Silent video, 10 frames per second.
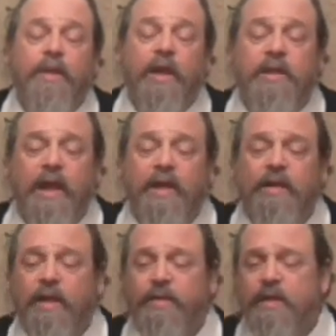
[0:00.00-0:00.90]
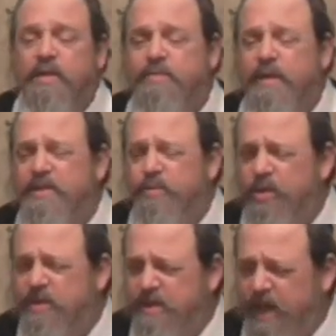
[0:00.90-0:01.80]
Again, I think this makes
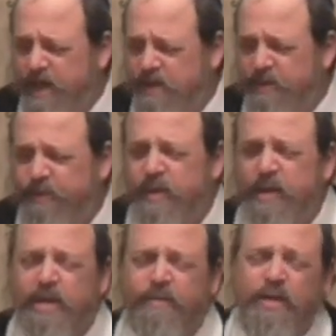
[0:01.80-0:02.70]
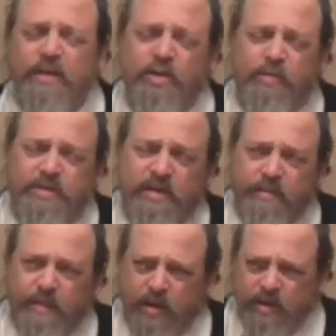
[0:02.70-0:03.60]
more sense if we think of it in terms of the
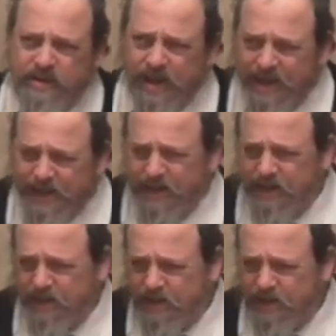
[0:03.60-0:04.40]
maris ayin.